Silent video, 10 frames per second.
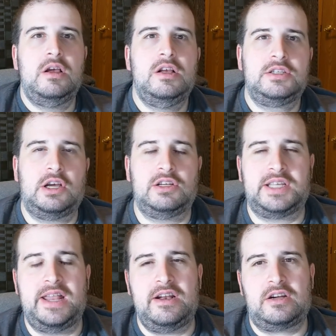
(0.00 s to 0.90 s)
So
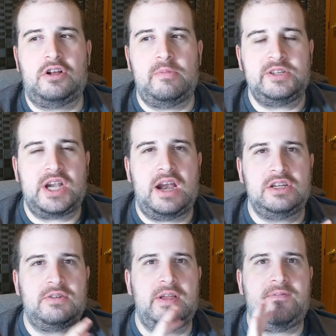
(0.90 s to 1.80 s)
Senator Klobuchar
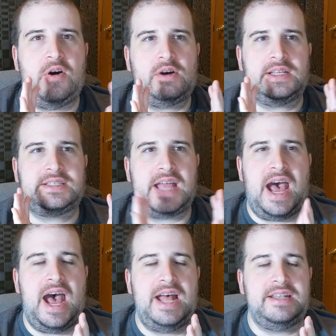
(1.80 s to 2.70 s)
is really focused
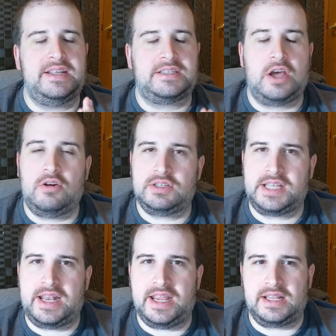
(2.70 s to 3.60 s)
on the tone
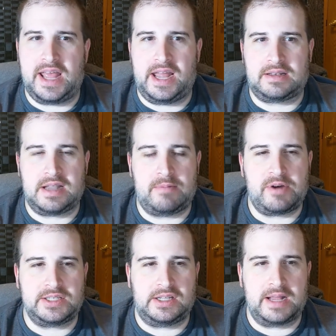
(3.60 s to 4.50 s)
setting that
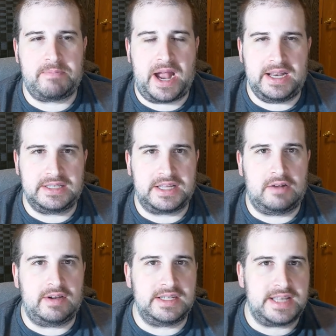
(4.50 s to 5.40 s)
President-elect Biden has
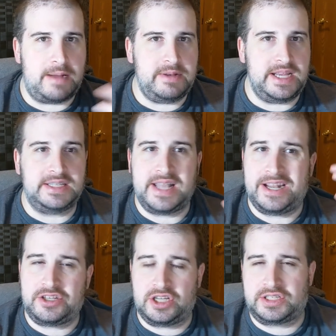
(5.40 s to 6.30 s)
done with his nominees,
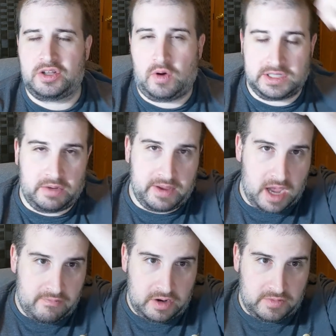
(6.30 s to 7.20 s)
not just the ones that we
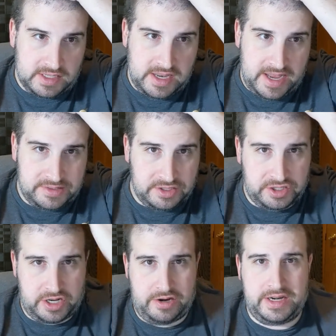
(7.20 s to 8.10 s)
covered with the national
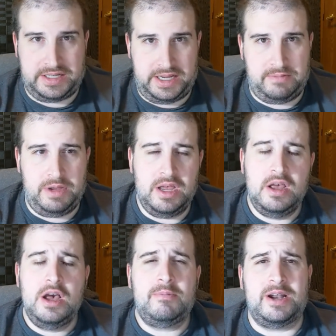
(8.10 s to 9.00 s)
security team,
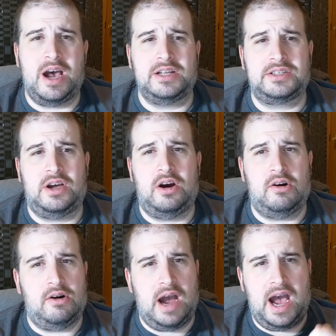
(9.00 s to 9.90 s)
but
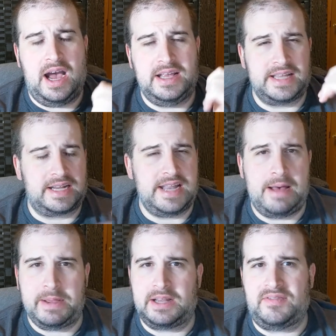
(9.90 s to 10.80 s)
also his
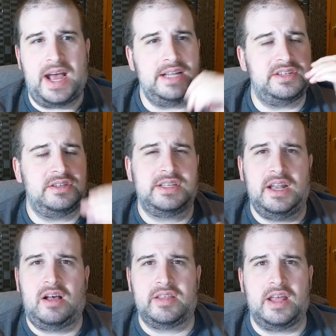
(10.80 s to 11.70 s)
economic advisors
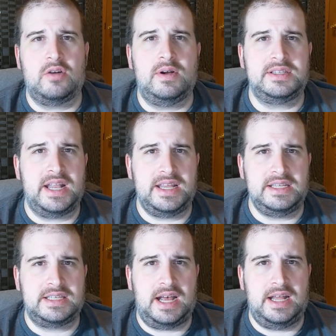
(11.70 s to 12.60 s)
and all the other ones that
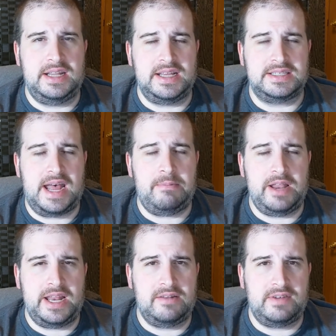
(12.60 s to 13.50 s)
he's
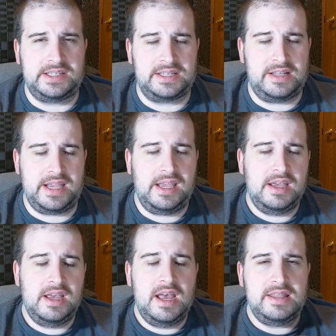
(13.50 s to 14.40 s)
nominated recently.
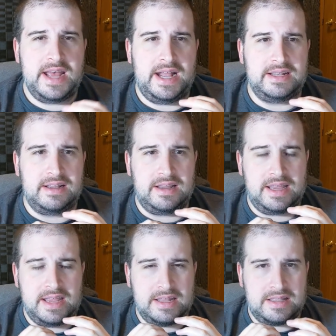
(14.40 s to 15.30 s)

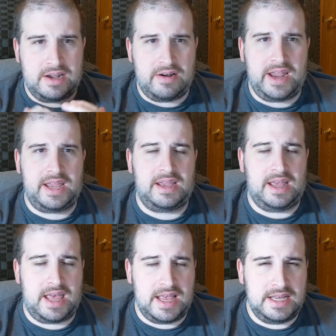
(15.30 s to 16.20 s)
That during
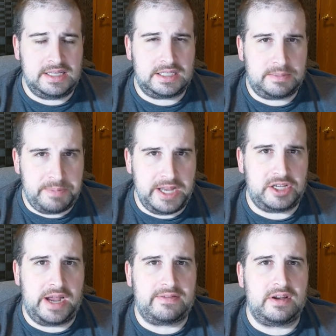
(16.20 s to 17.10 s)
his
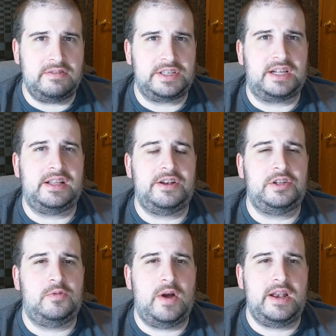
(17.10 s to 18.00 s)
speech after he was declared
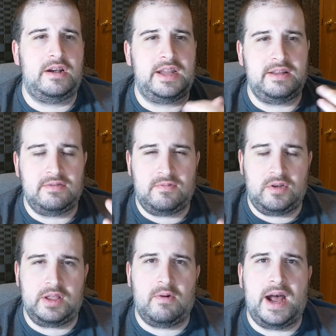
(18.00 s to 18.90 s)
the winner, he
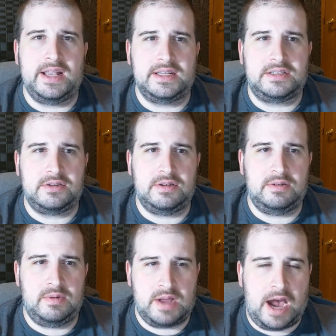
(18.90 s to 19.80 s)
really wanted
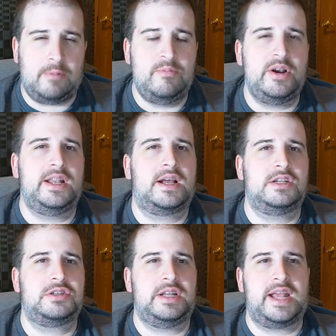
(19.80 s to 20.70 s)
to help bring the
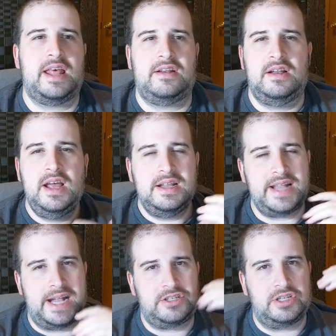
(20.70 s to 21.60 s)
country together,
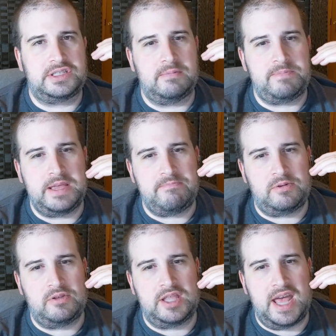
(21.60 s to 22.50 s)
not just the
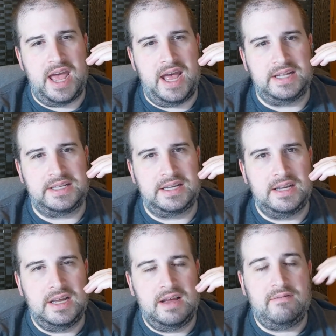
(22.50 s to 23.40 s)
people that
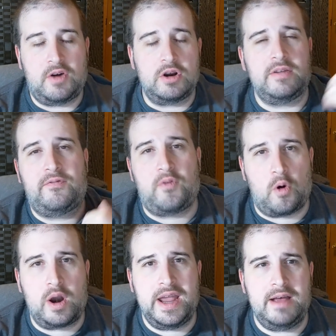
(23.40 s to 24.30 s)
voted
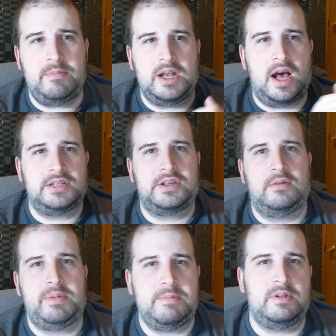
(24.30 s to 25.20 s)
for him, but
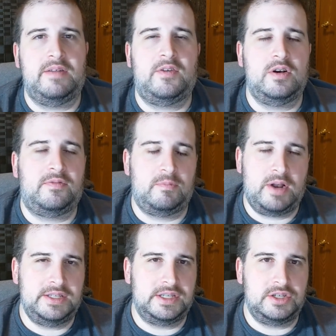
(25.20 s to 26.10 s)
also people that voted for
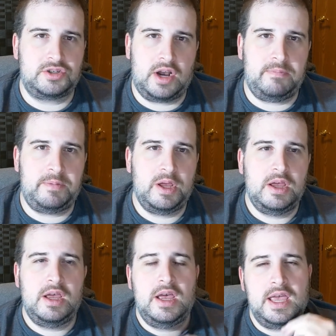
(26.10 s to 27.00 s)
President Trump.
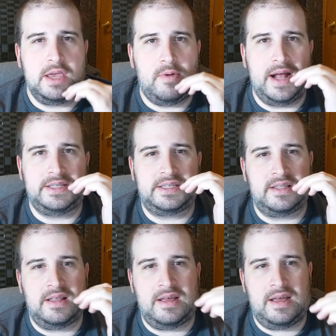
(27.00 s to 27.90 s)
He
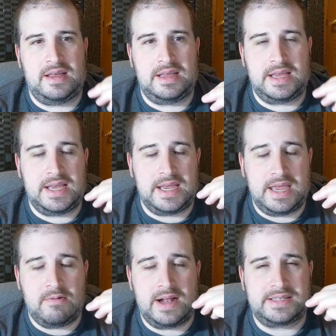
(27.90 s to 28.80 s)

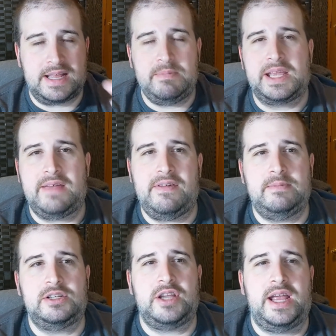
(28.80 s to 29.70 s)
wants them to give
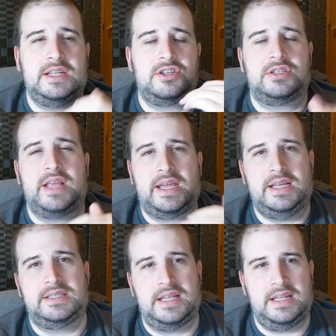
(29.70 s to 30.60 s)
him a chance, just like
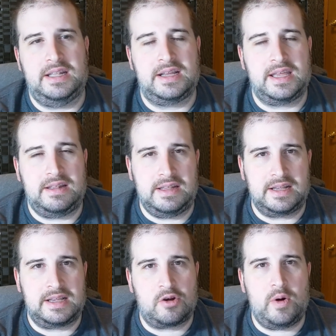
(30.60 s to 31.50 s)
he's going to
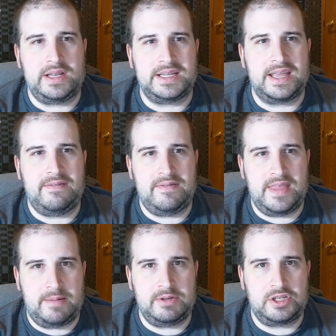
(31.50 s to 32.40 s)
give
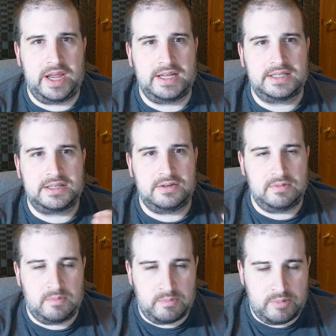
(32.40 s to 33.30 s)
them a chance
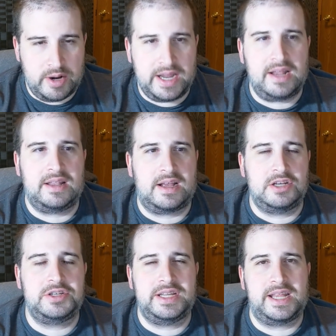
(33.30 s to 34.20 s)
to bring the
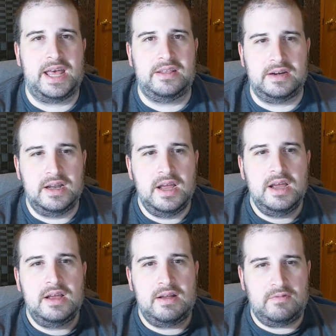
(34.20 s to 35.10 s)
country together,
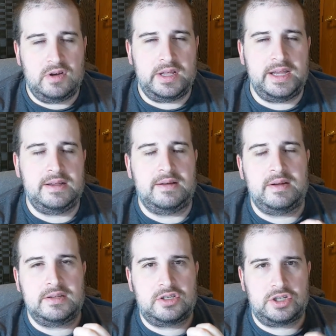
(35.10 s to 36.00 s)

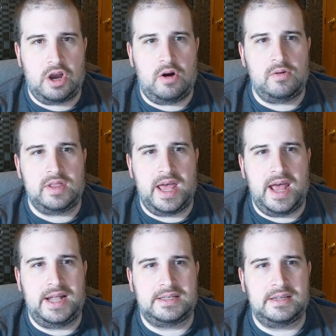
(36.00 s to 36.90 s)
really show
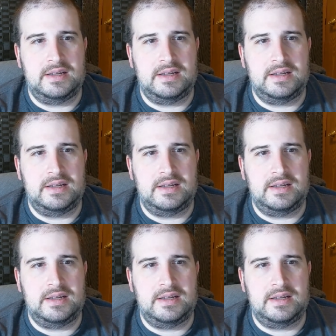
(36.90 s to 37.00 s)
that